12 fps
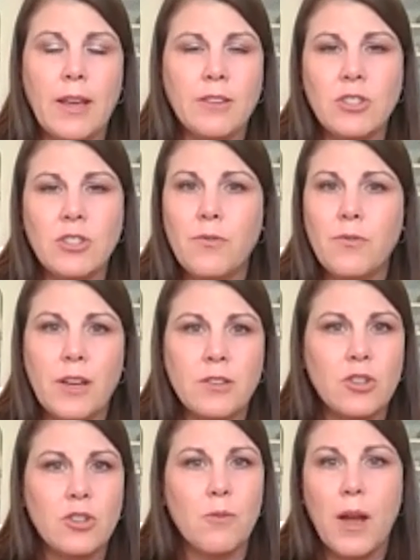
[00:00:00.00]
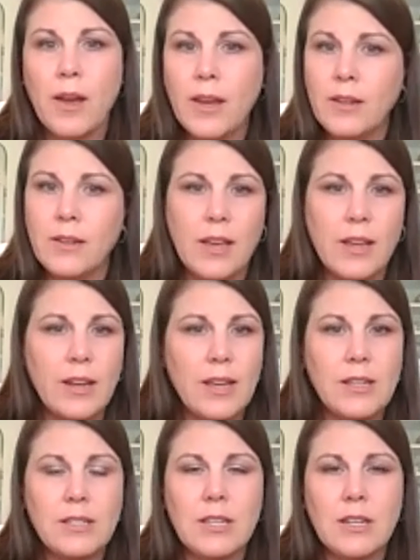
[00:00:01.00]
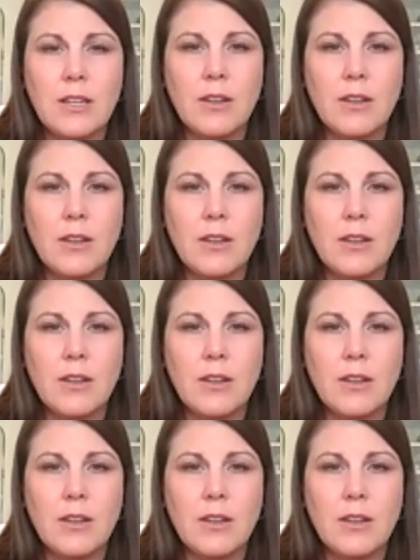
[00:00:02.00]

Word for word: it just affects your mind ladies and